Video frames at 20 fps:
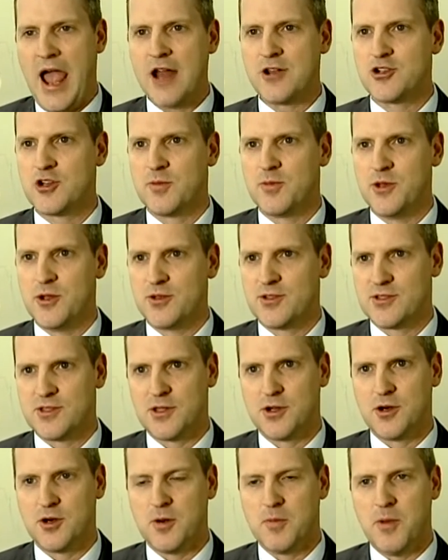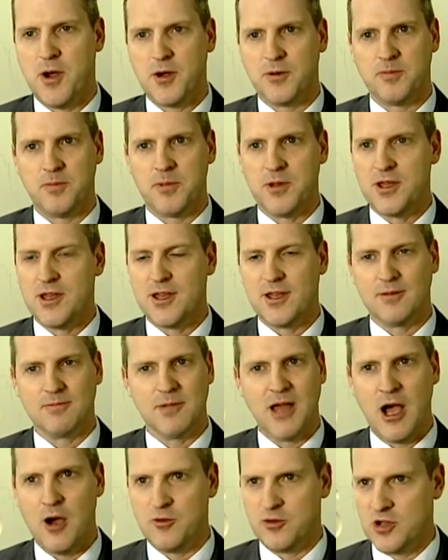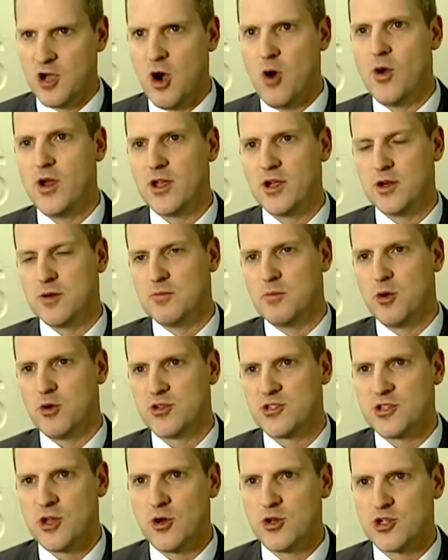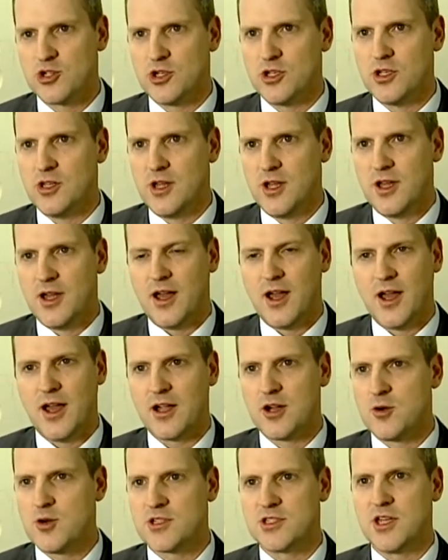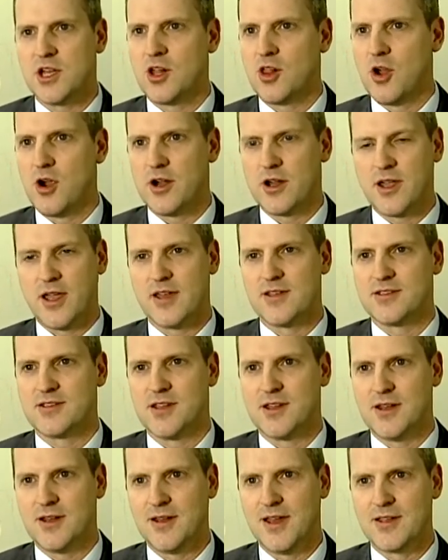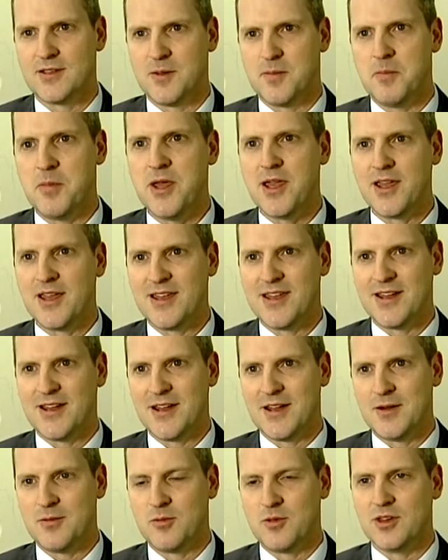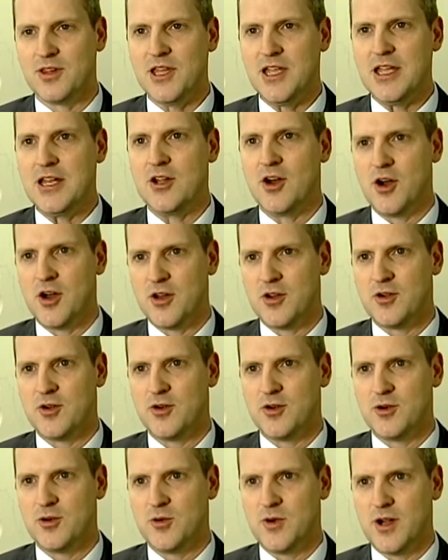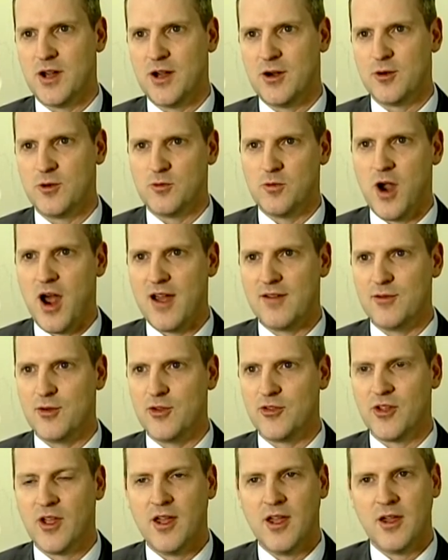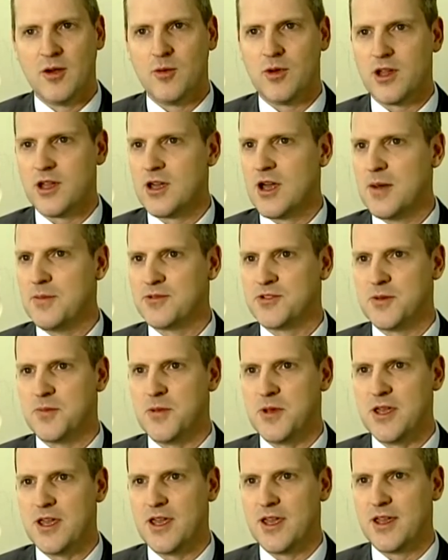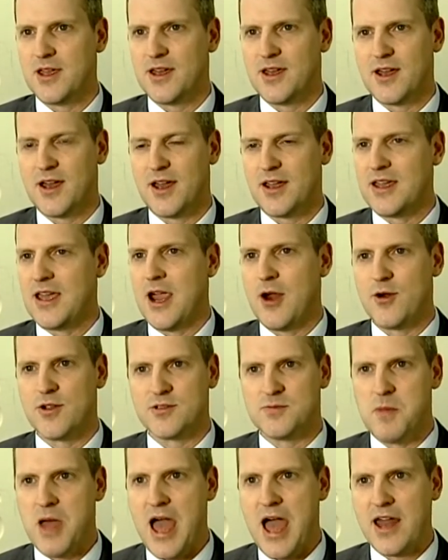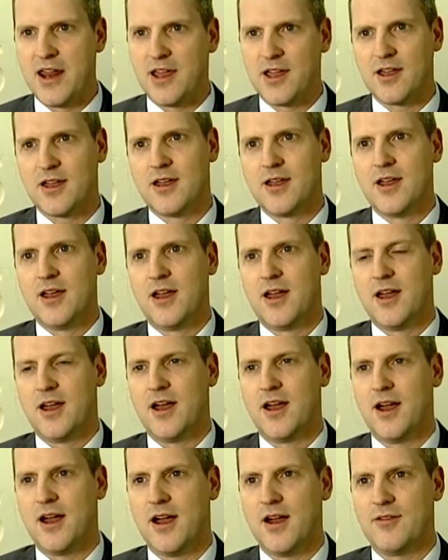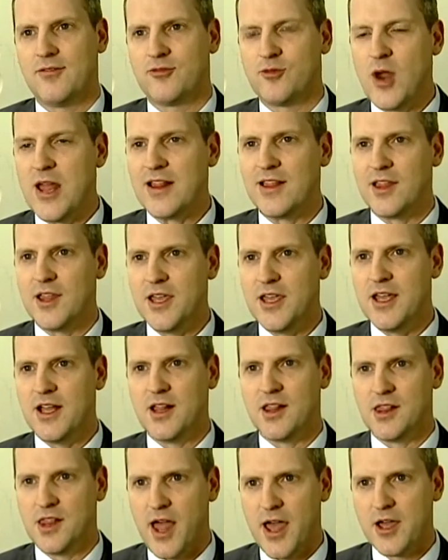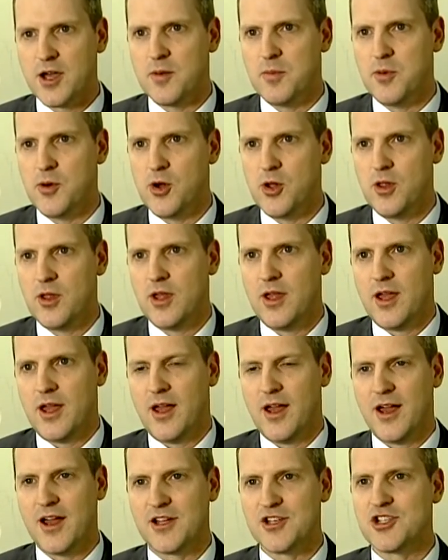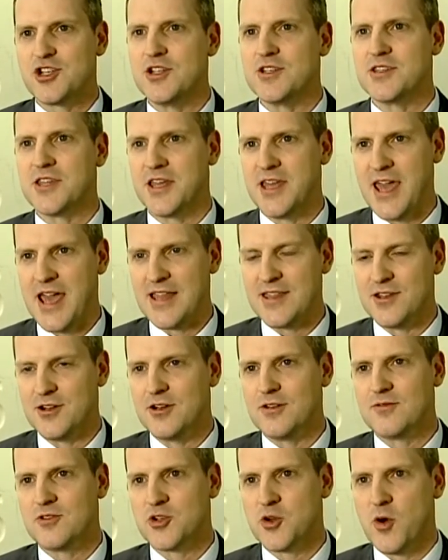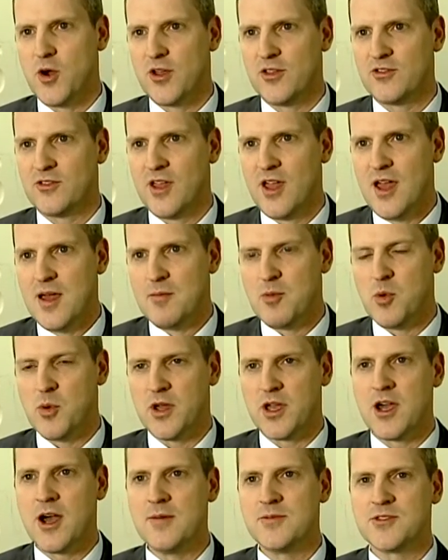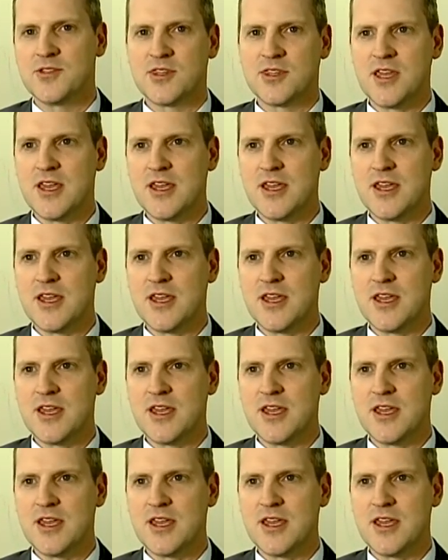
attributes that are about being outgoing or more social, Christy Clark has a big lead on her rivals. When it comes to being charismatic, friendly, likable, she's the candidate of choice. But when it comes to